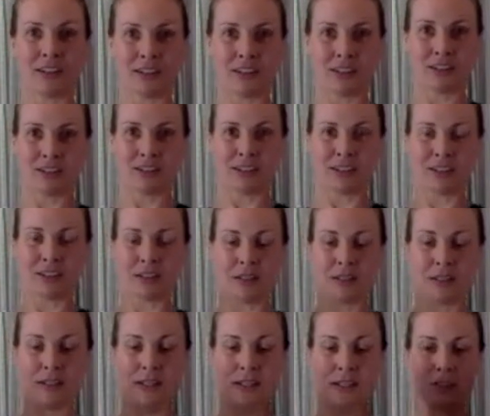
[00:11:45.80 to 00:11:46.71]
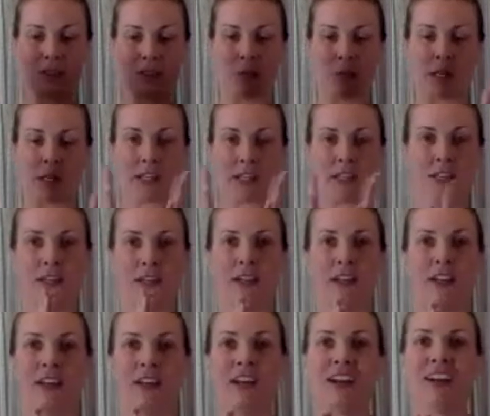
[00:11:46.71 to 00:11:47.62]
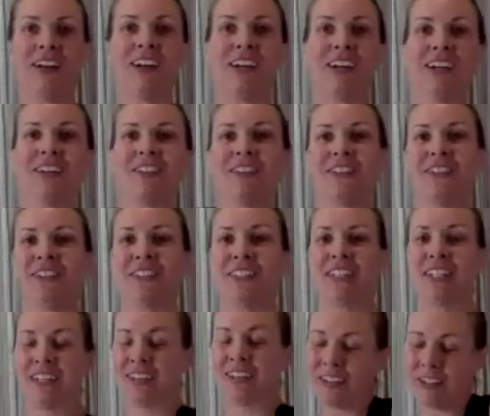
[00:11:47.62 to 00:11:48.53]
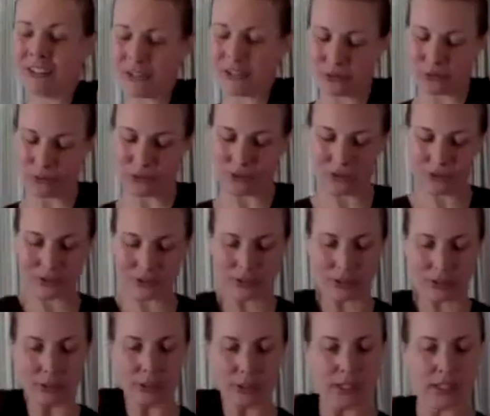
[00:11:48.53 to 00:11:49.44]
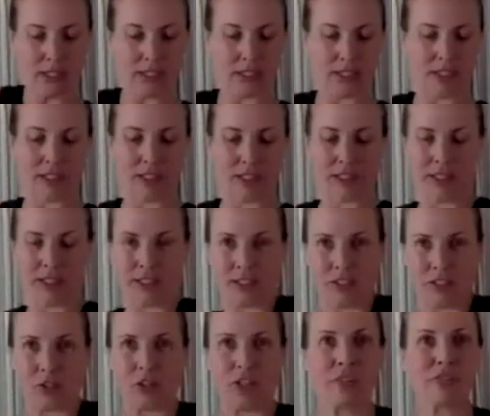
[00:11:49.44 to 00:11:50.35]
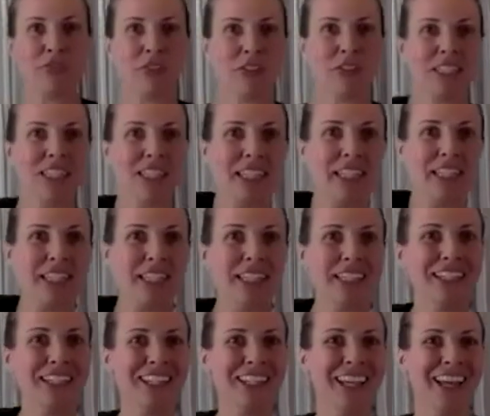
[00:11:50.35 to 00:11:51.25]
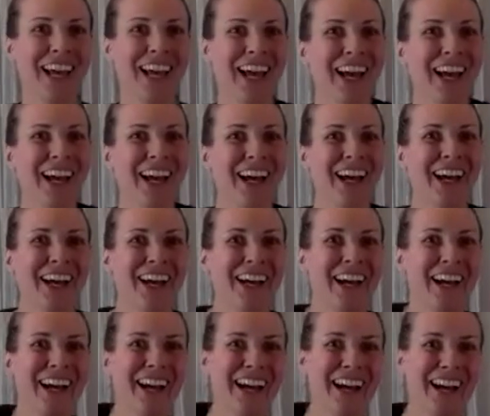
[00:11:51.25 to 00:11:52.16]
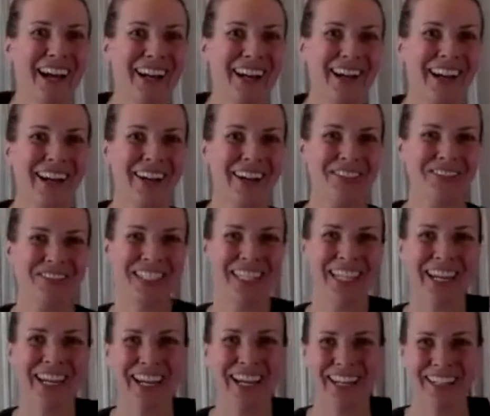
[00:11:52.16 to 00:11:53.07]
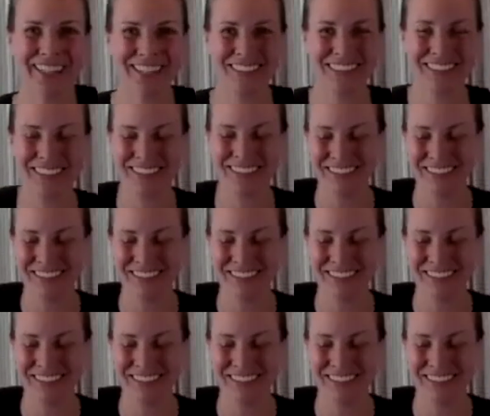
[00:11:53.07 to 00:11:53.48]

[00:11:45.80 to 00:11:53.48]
And hands back. All right, rotate out your shoulders. You're already feeling the heat? I am, yes.